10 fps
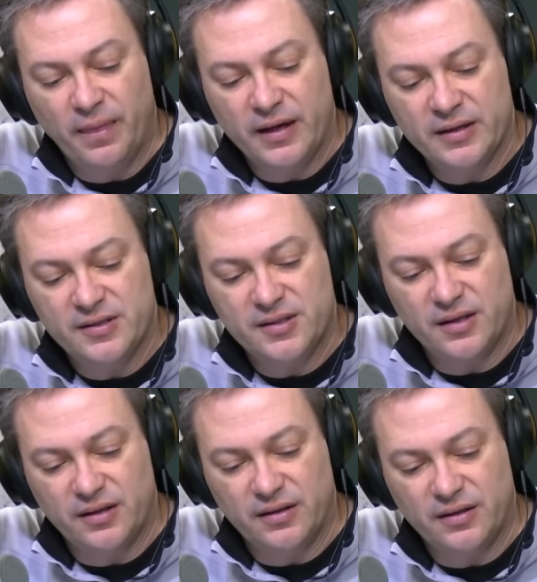It's
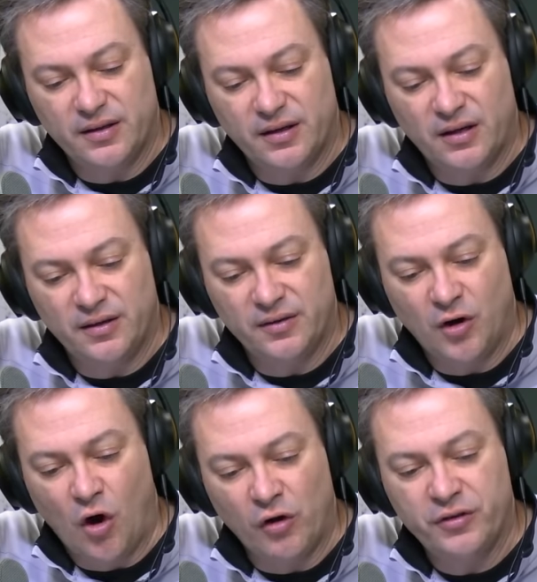
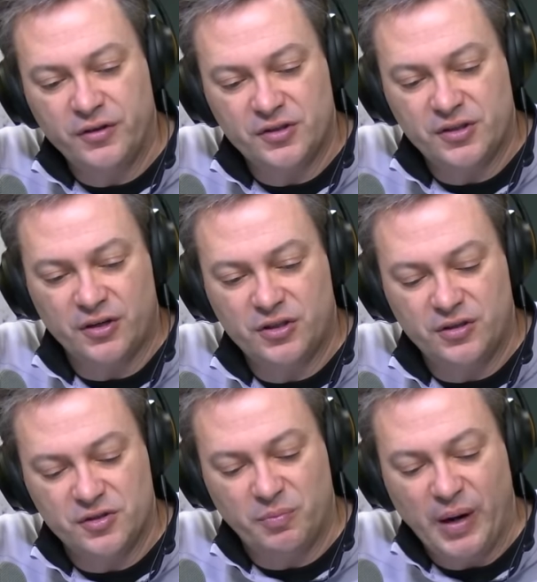all the discussion
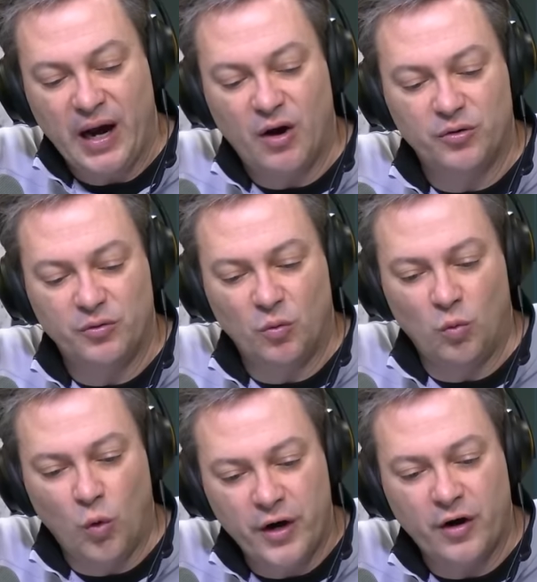is about
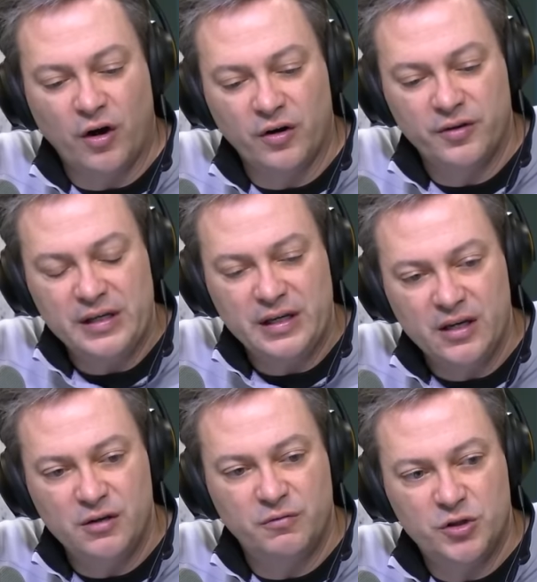what are the
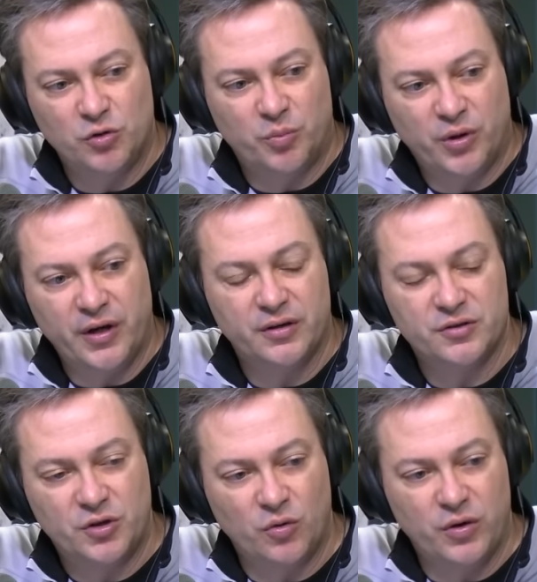individual
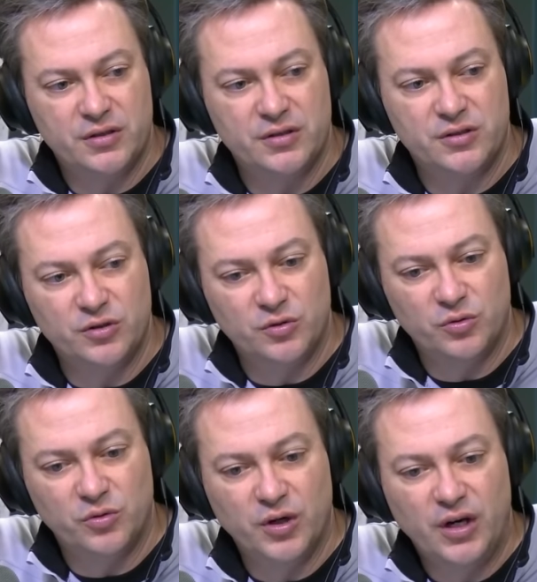players going to
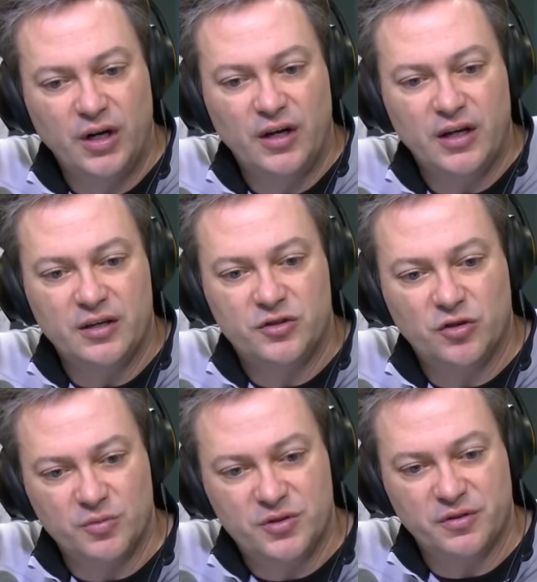do in
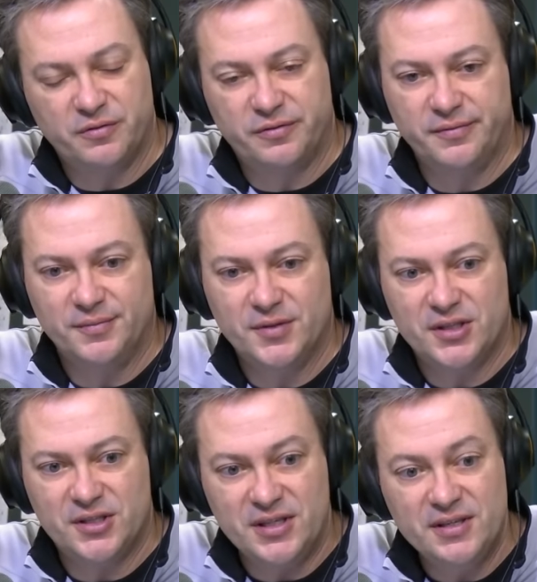terms of
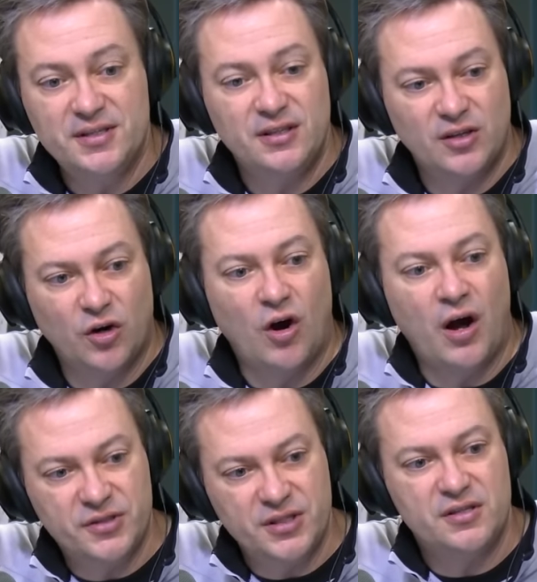seizing their
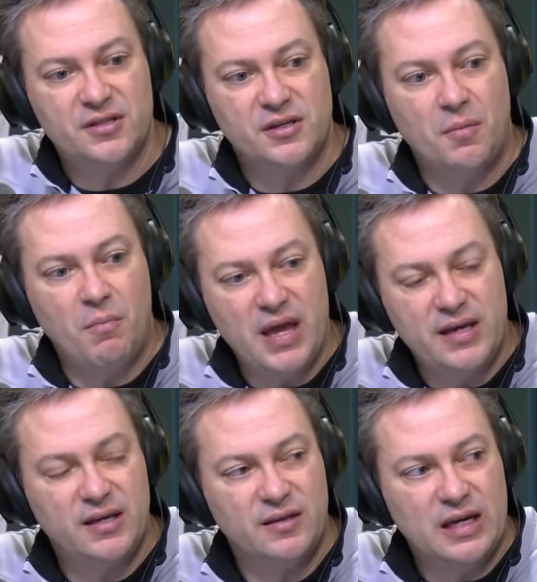offseason and
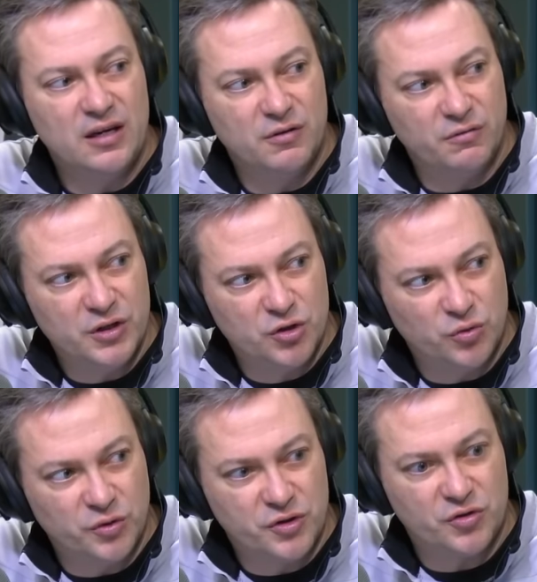making the
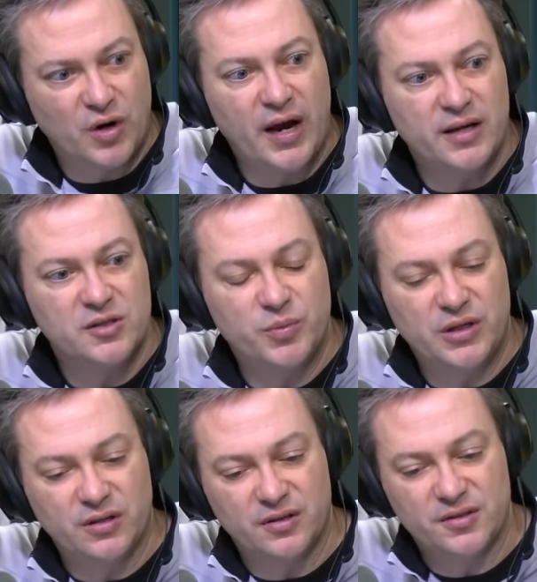individual strides,
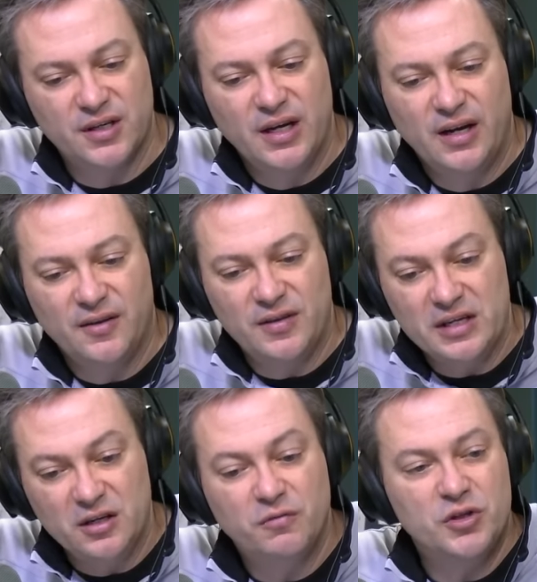because the
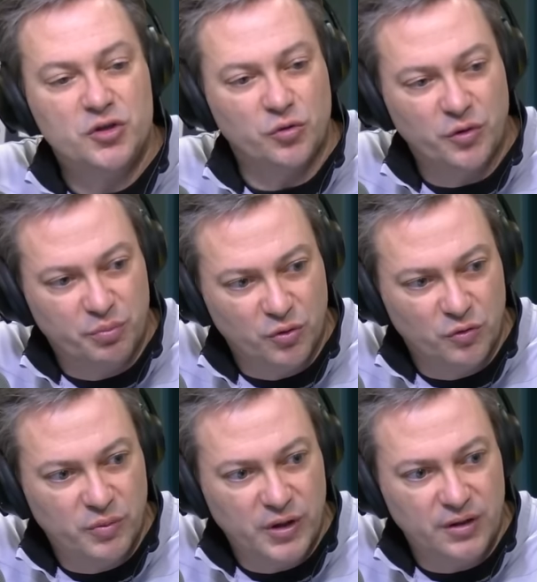individual
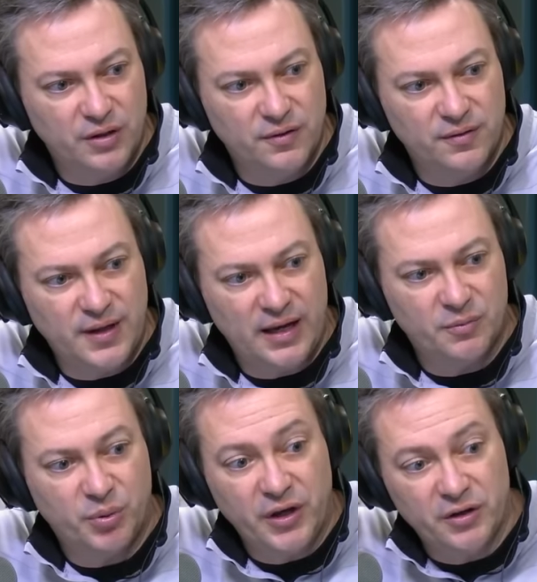improvement
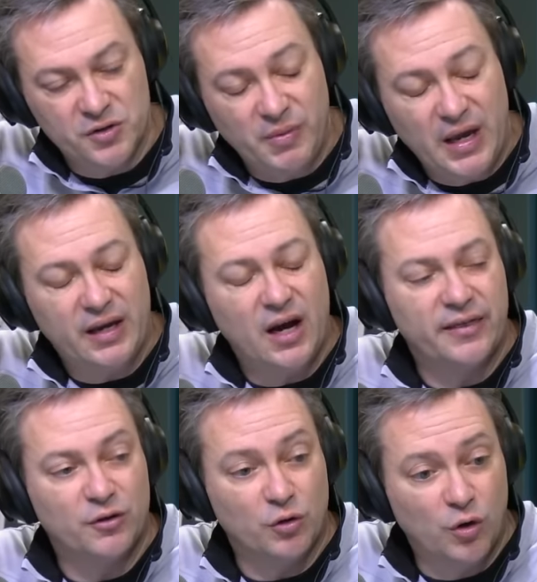that players make
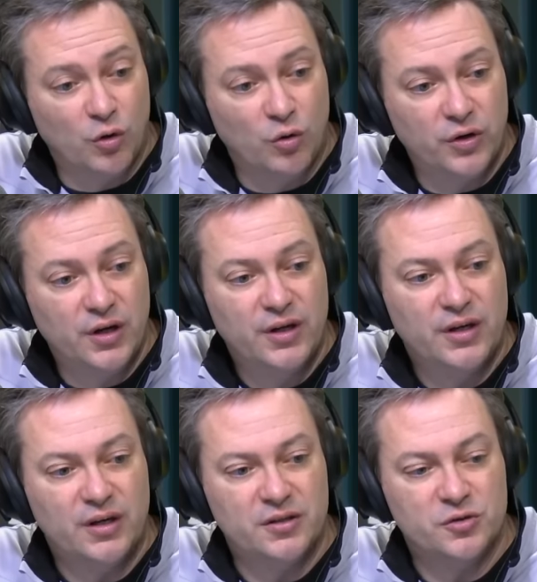on their own
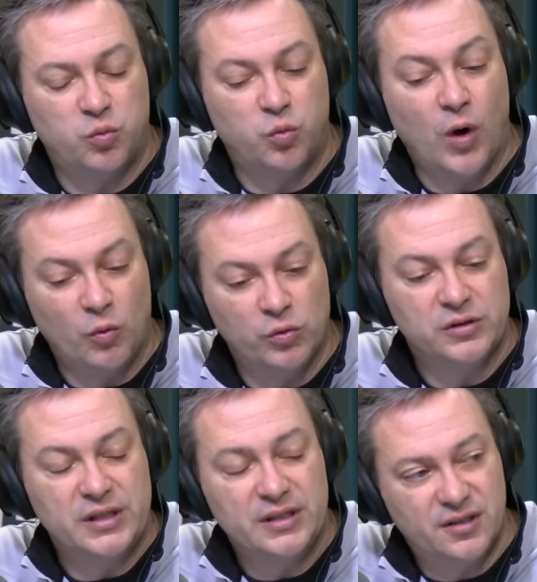is what will
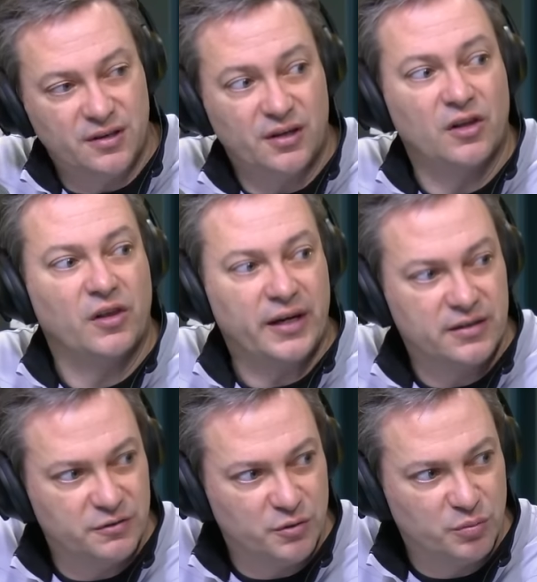lead to the
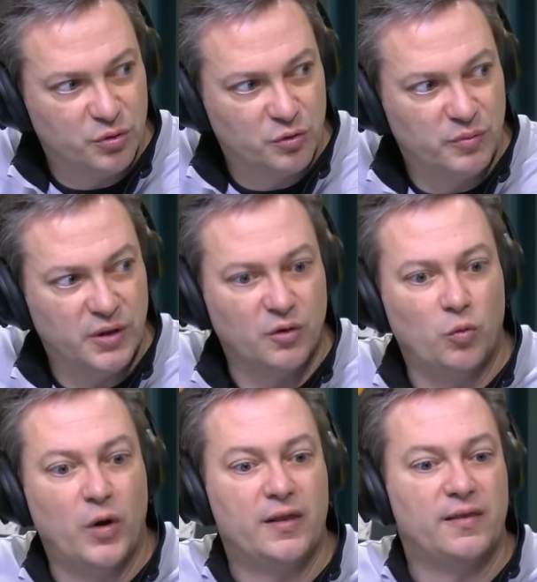collective improvement
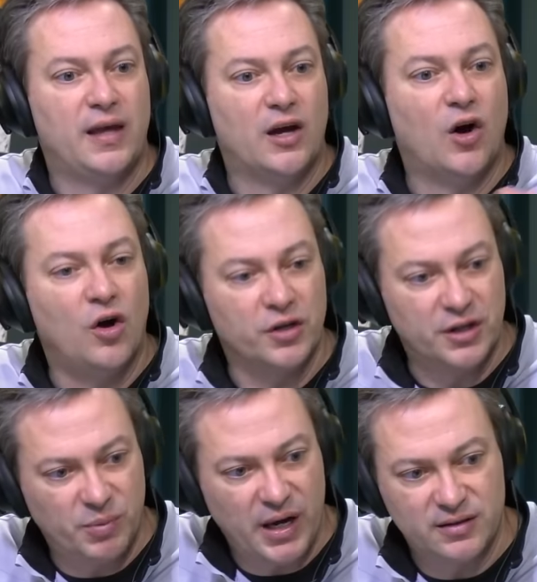when they all
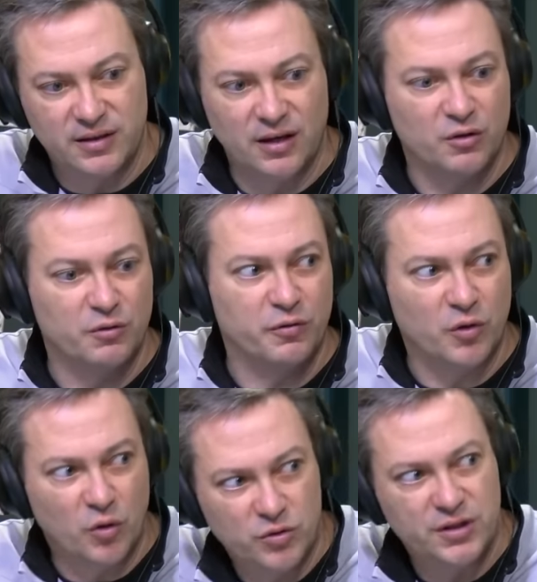get back together for
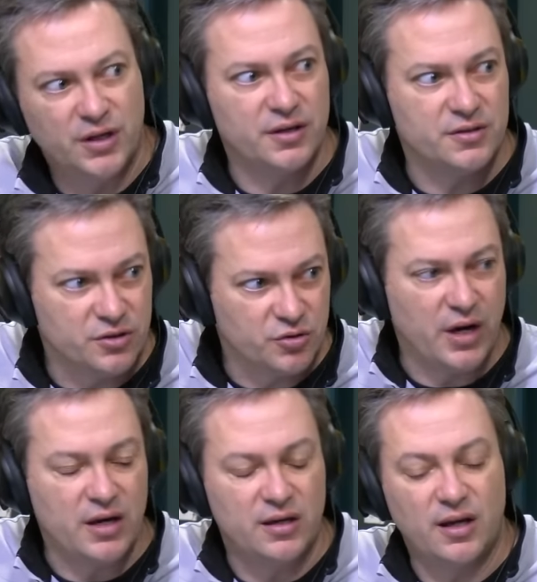OTAs and
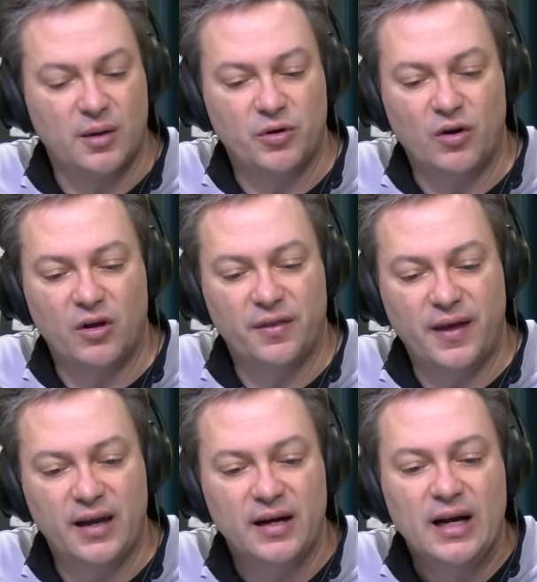training camp and all
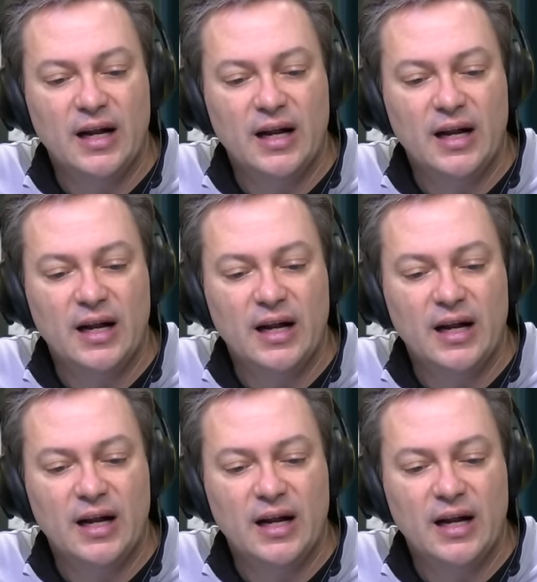that.